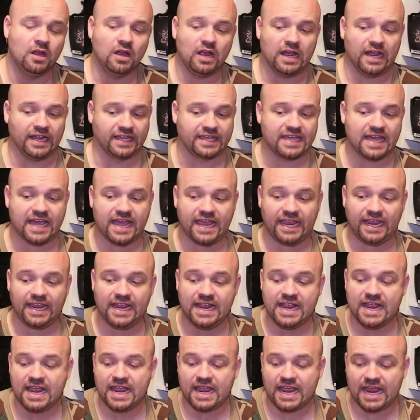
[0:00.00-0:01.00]
Okay,
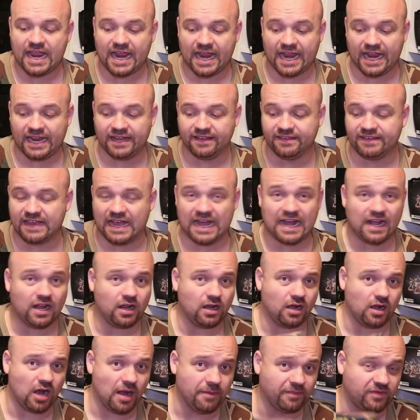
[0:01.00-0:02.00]
and
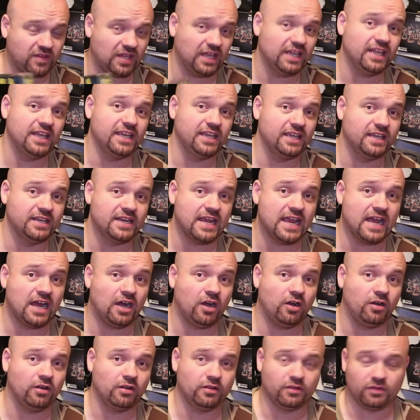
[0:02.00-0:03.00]
I'm telling you
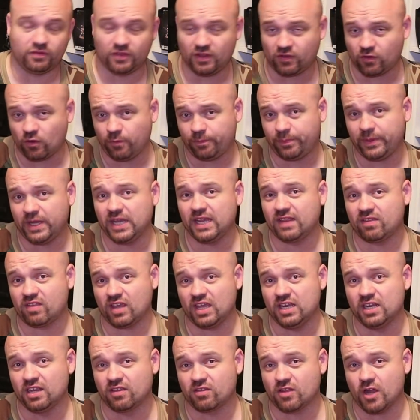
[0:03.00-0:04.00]
now, this will be
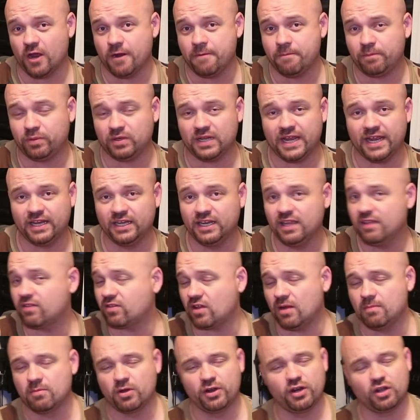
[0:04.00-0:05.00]
in its own playlist.
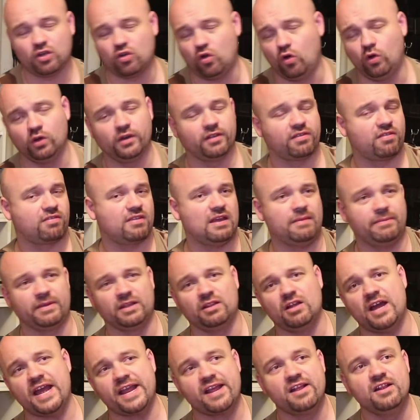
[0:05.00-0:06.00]
I'm going to call it something
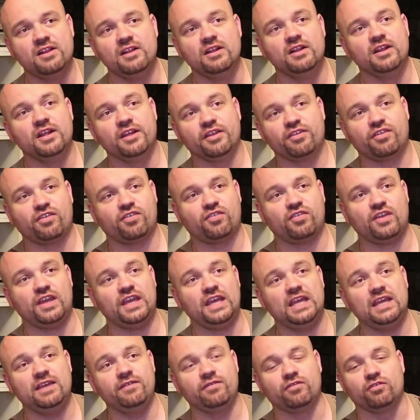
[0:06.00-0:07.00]
like
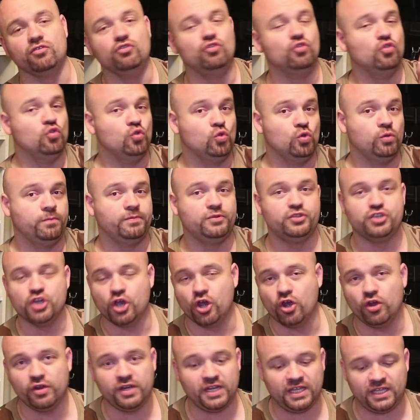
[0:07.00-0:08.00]
Steve's Noob
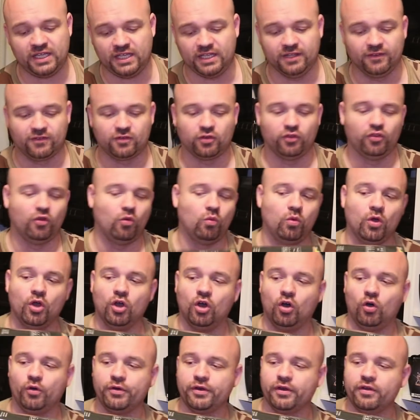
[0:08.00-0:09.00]
Journey into the
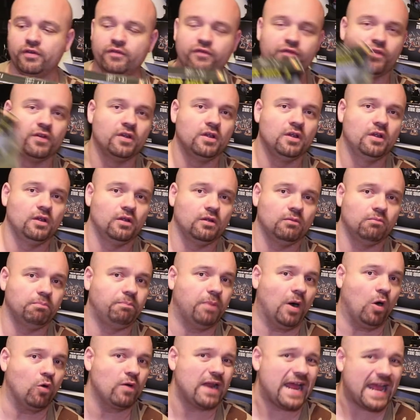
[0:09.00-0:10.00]
World of
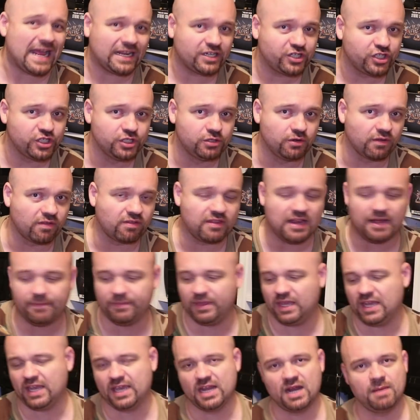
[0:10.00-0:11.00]
bolt action or
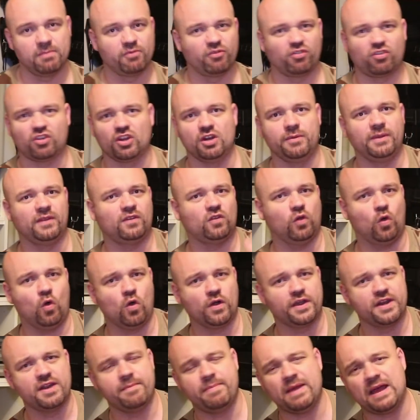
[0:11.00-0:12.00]
something, and I'm just going to be
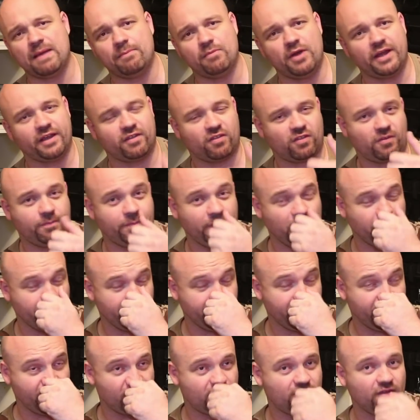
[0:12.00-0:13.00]
talking about my
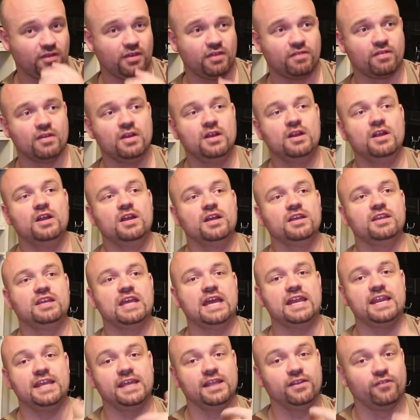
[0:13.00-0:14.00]
experiences
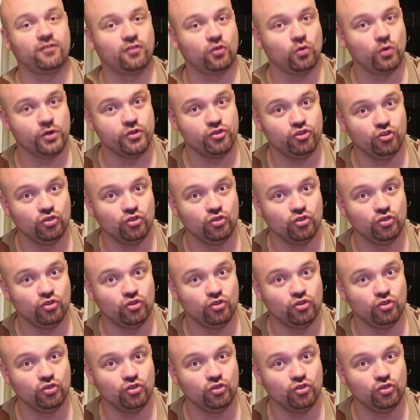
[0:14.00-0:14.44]
getting into